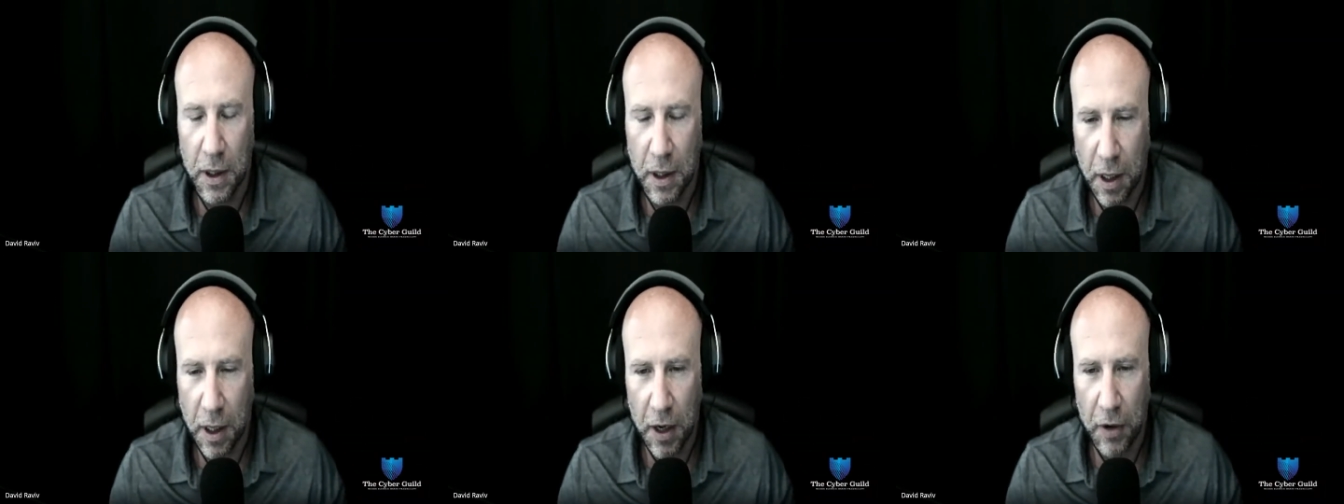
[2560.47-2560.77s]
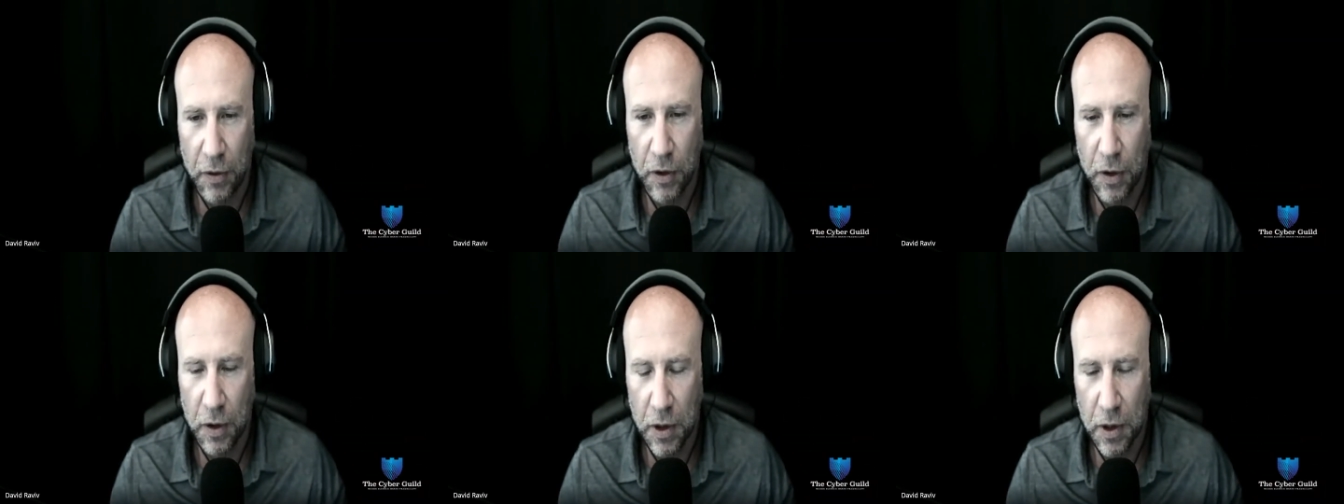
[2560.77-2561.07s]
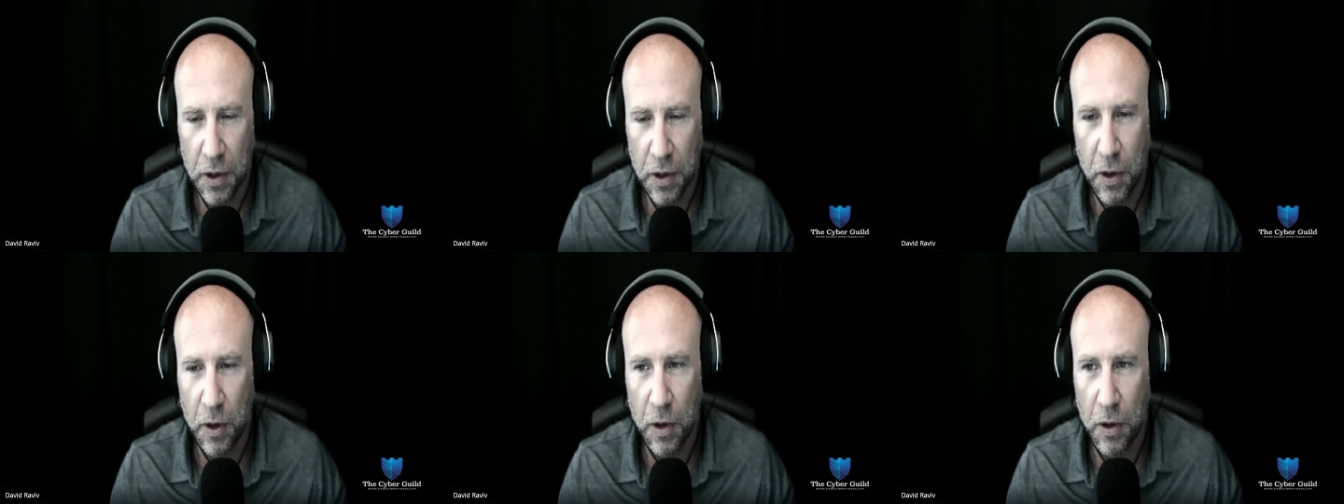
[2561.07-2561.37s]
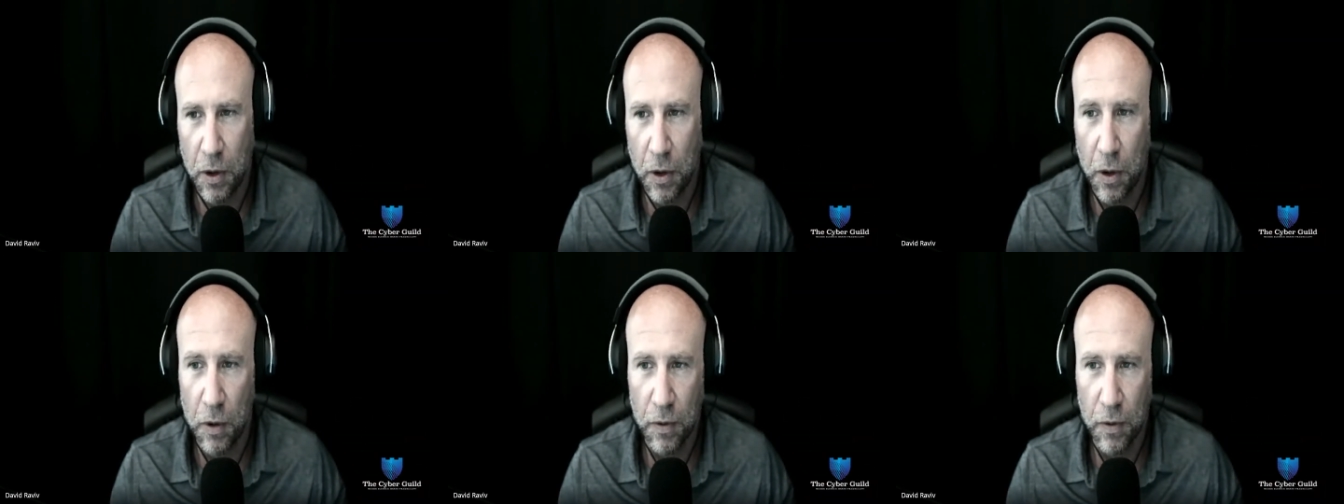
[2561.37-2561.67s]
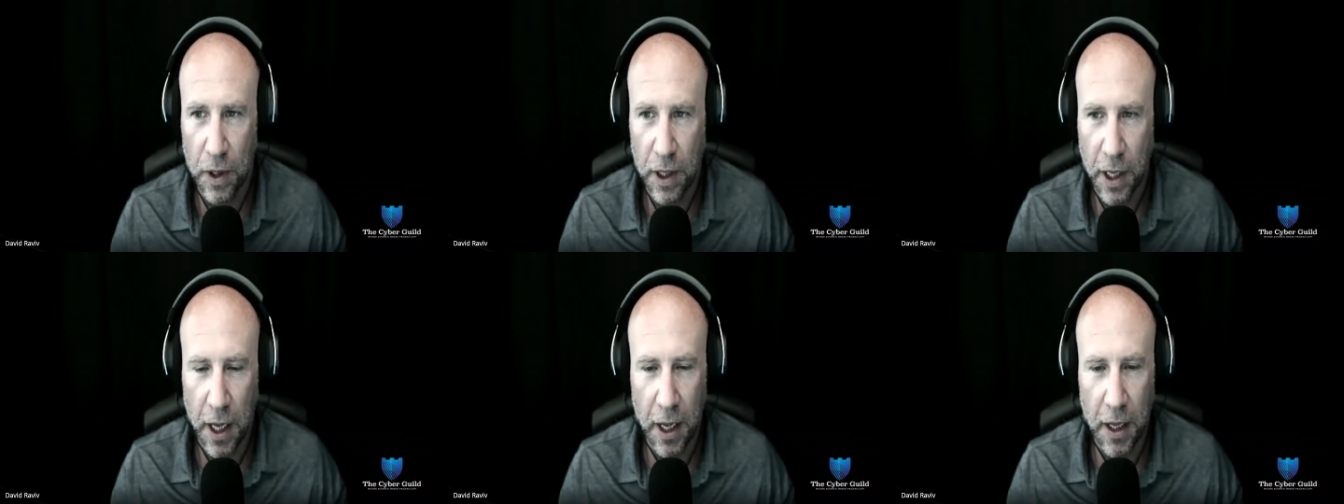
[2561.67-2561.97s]
it all
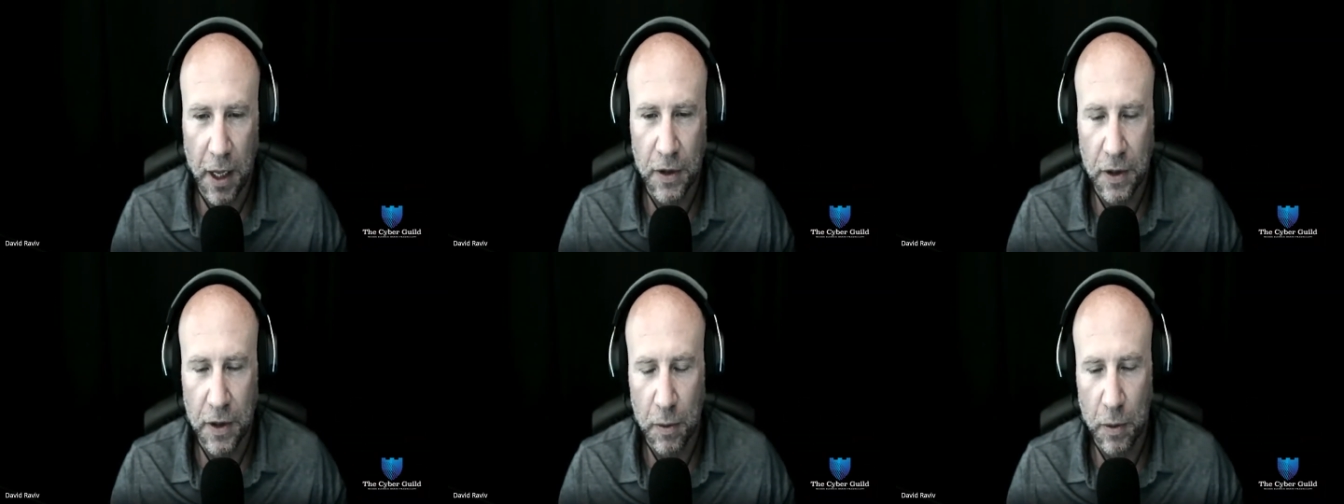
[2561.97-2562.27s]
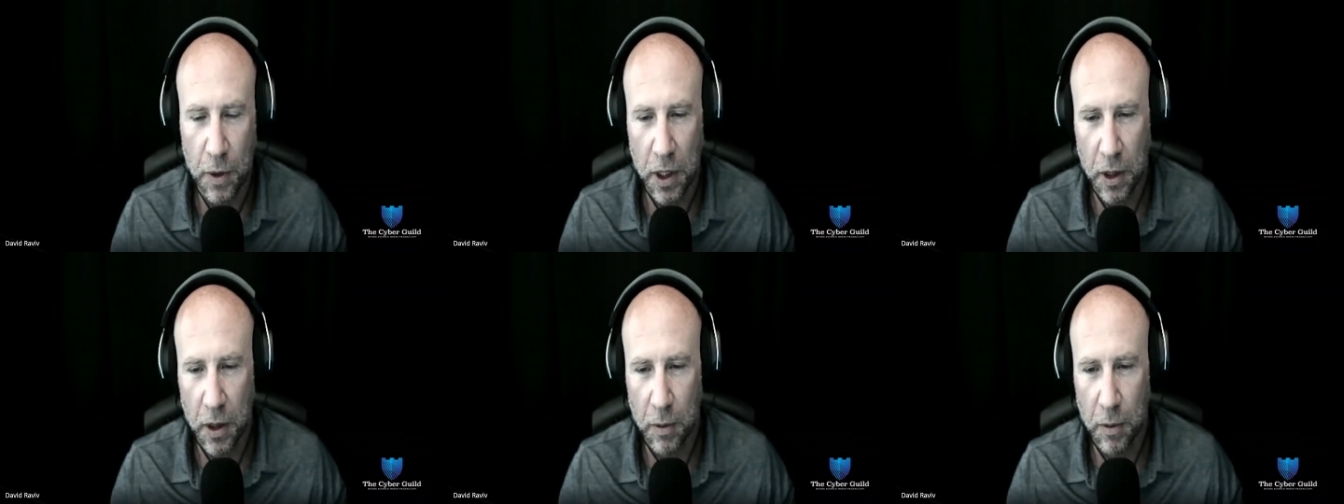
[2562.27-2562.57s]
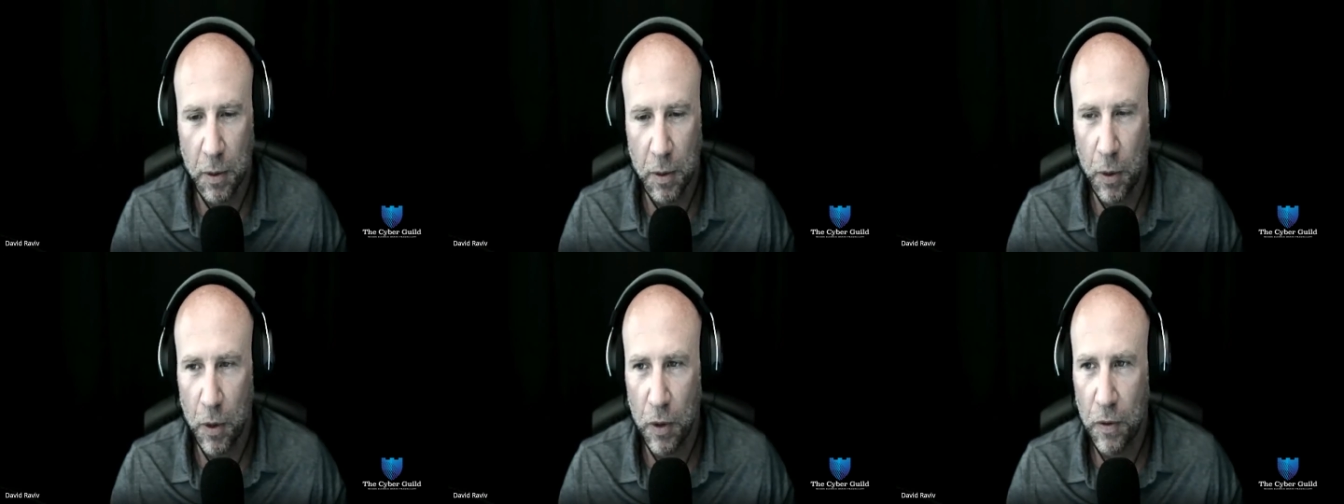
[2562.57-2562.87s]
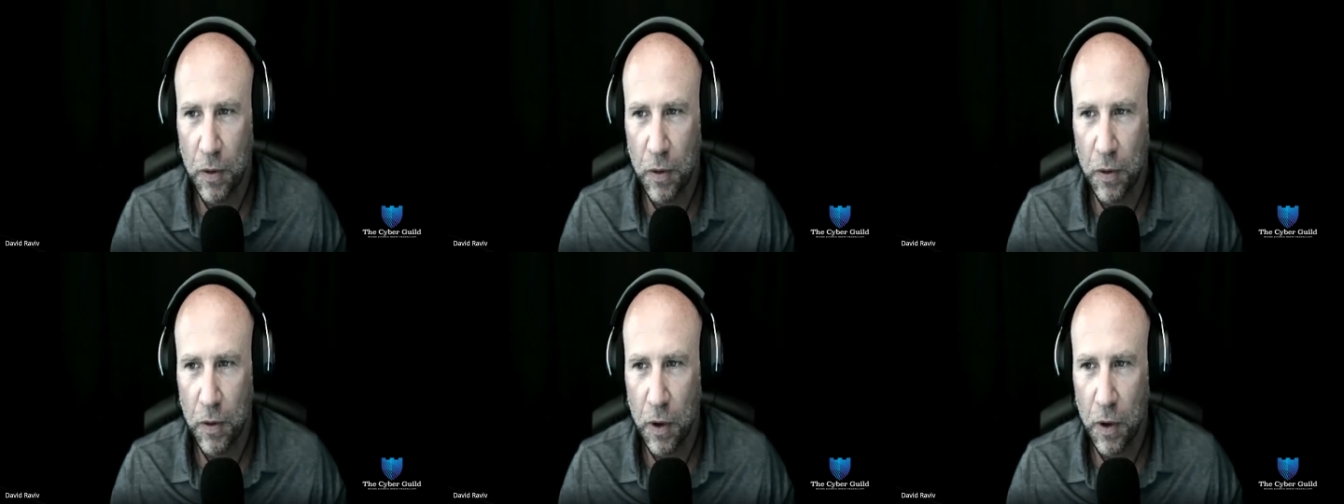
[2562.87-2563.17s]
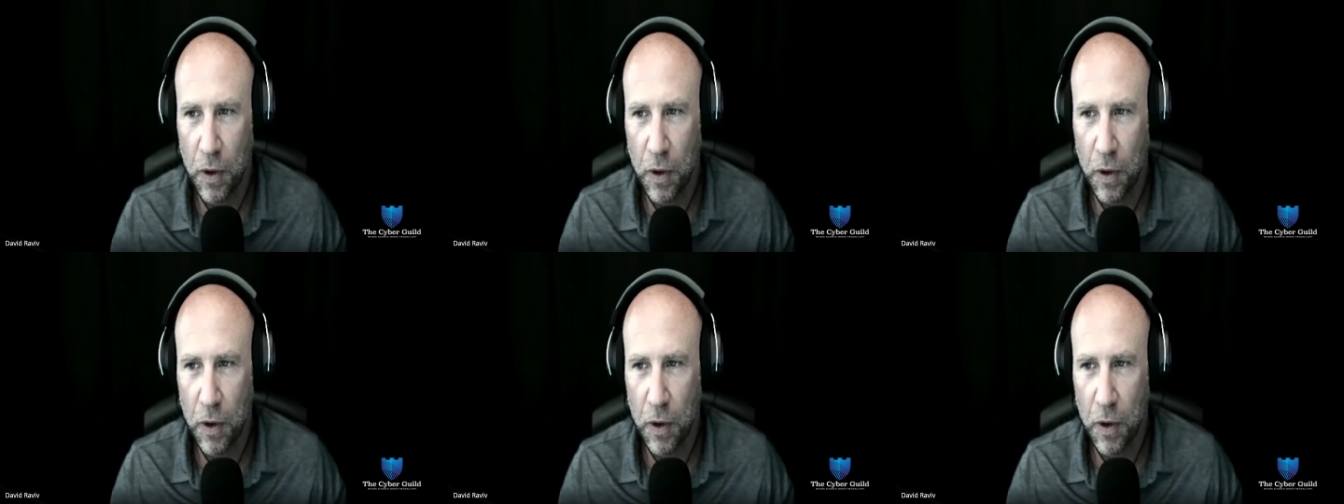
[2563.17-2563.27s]
hopefully ends and we move on?